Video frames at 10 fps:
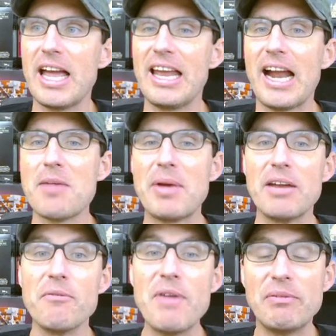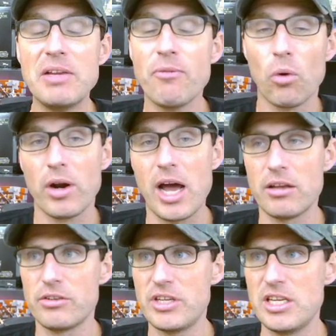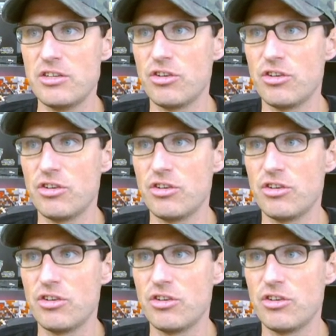and I paid $54 each